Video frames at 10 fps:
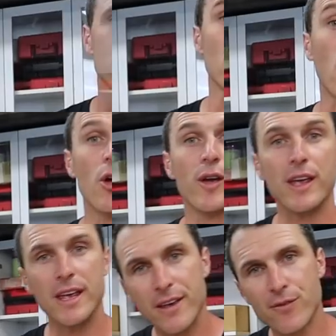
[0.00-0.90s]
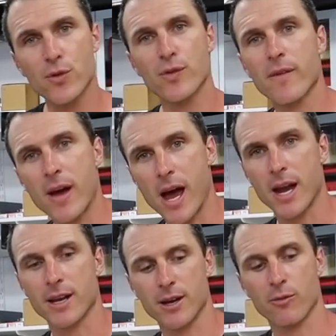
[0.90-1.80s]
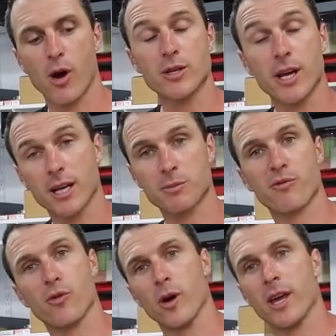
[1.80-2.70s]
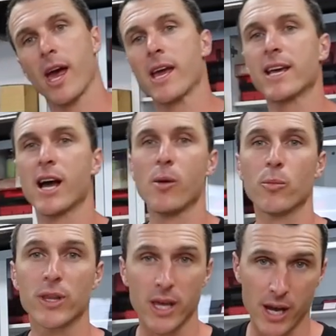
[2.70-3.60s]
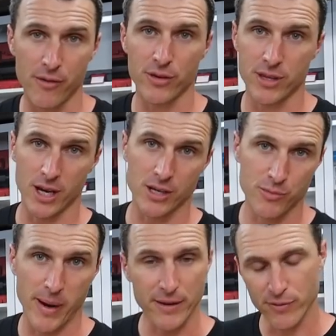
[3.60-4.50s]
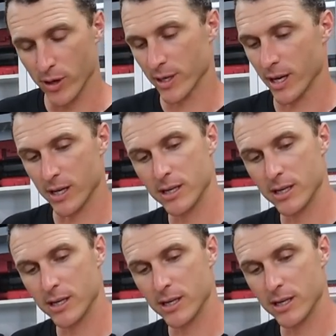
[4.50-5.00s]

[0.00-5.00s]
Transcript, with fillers: So if you've never had a Rotax before, they come with everything, as you're about to find out.